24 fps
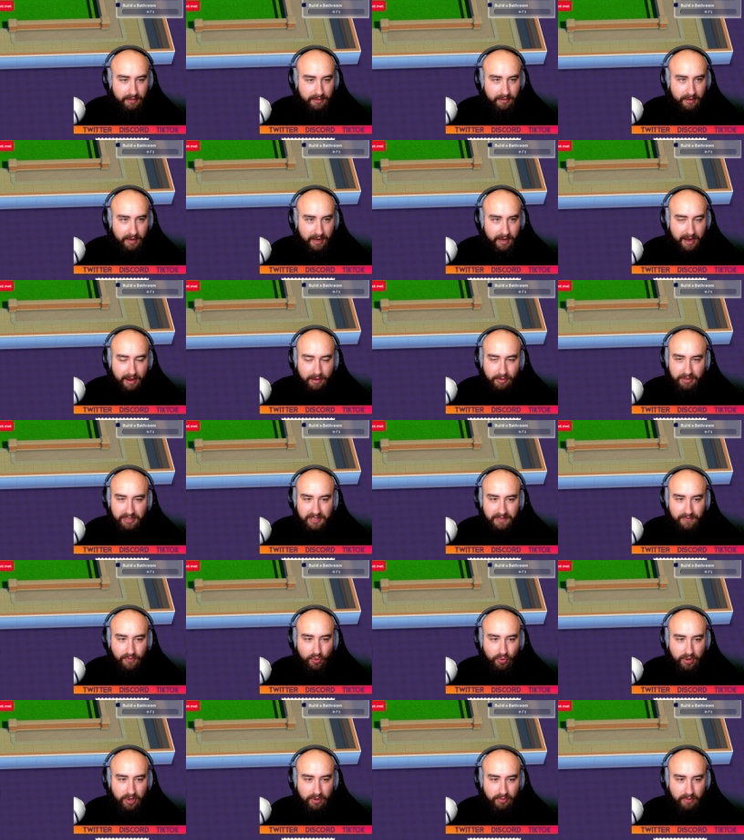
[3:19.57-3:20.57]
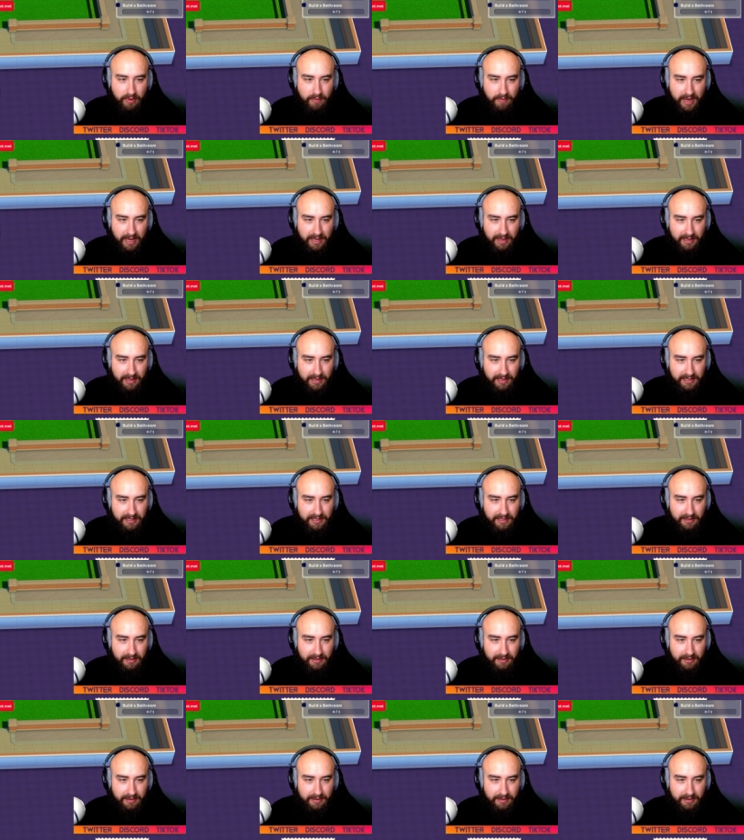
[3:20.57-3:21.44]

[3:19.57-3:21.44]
All right, how small can we make this?